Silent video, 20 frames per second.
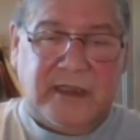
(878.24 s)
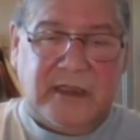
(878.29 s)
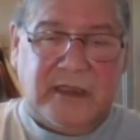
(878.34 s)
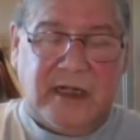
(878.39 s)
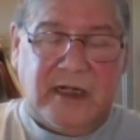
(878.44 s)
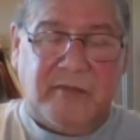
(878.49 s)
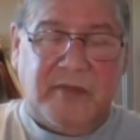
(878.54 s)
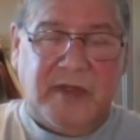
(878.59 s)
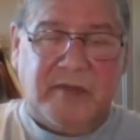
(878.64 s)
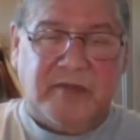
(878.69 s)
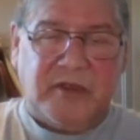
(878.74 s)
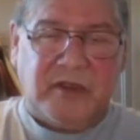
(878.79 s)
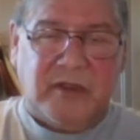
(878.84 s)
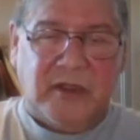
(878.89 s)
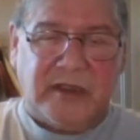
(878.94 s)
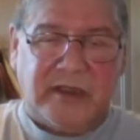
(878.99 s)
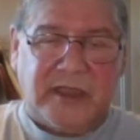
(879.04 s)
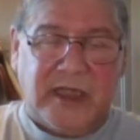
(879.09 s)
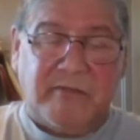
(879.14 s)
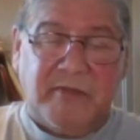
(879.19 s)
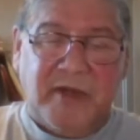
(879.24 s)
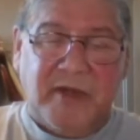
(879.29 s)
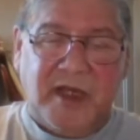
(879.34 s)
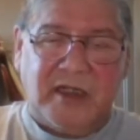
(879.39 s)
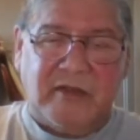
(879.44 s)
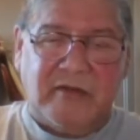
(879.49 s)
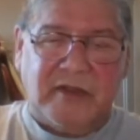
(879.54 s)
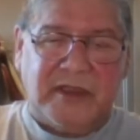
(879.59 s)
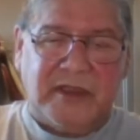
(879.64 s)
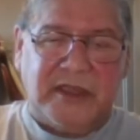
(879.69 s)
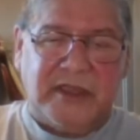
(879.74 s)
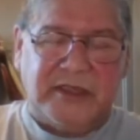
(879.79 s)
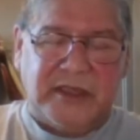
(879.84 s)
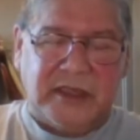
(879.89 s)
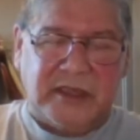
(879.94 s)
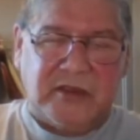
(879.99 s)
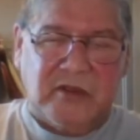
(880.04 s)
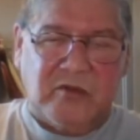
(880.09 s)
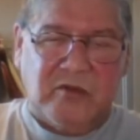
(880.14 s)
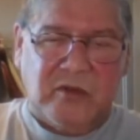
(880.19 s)
Uh, our people call that
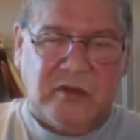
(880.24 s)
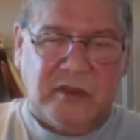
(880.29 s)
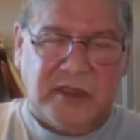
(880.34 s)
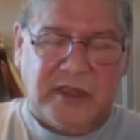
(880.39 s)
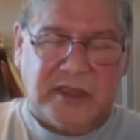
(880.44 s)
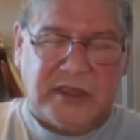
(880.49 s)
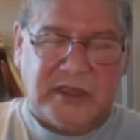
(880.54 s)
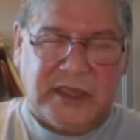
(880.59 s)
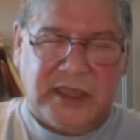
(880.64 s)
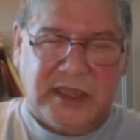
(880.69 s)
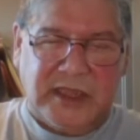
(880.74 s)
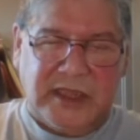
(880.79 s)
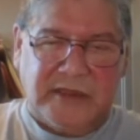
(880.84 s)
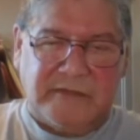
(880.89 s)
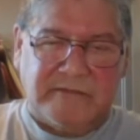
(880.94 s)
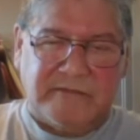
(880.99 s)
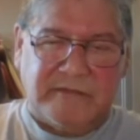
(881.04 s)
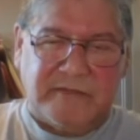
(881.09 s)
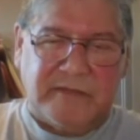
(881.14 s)
Bagwangijuk, the hole in the sky,